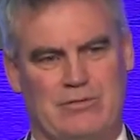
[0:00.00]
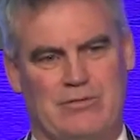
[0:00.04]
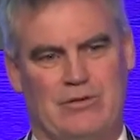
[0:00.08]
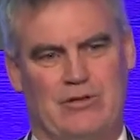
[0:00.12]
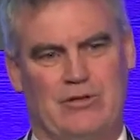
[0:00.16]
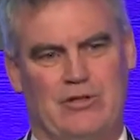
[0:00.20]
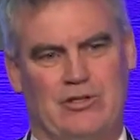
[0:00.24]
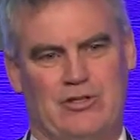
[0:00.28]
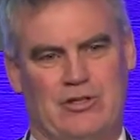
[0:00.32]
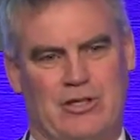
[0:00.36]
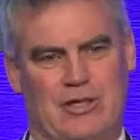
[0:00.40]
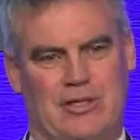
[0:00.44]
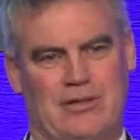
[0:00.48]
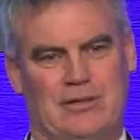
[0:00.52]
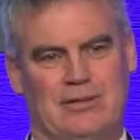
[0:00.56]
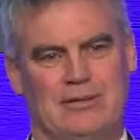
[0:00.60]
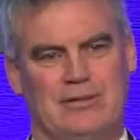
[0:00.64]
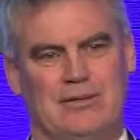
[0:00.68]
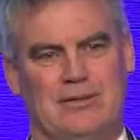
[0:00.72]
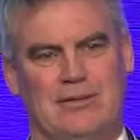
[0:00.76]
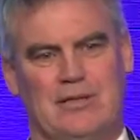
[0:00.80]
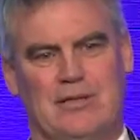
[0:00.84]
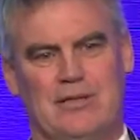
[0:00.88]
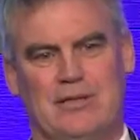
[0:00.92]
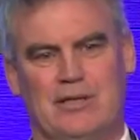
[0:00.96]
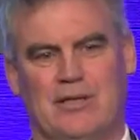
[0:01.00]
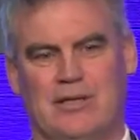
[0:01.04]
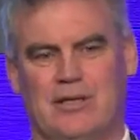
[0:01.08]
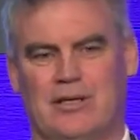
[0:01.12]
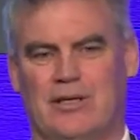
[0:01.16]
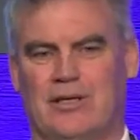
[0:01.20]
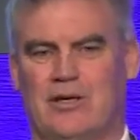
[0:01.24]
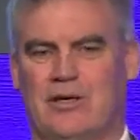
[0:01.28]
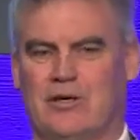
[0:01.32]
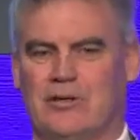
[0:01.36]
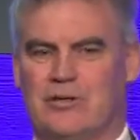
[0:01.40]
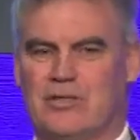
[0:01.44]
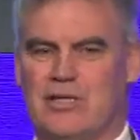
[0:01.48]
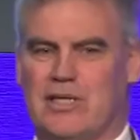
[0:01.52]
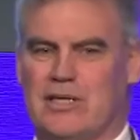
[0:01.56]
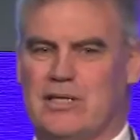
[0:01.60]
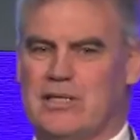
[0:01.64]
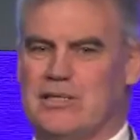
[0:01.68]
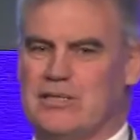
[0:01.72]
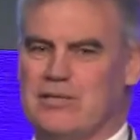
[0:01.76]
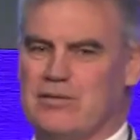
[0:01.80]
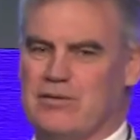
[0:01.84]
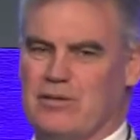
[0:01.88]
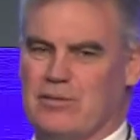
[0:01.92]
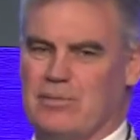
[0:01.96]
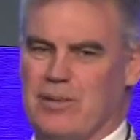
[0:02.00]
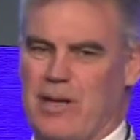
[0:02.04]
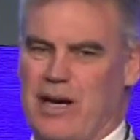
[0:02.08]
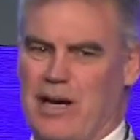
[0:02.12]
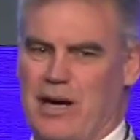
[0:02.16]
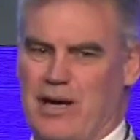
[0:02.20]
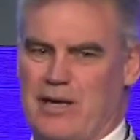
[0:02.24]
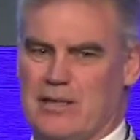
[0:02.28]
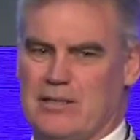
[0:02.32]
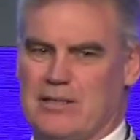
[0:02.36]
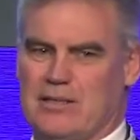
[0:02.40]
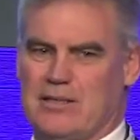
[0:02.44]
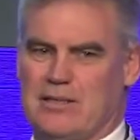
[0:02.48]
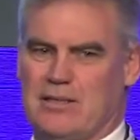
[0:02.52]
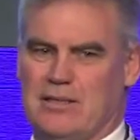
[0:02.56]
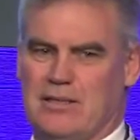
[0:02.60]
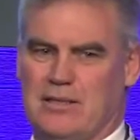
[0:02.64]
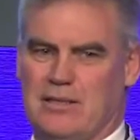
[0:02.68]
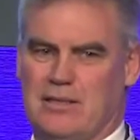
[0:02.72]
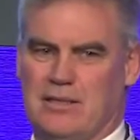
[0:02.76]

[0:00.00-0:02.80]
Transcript: future in the context of the past.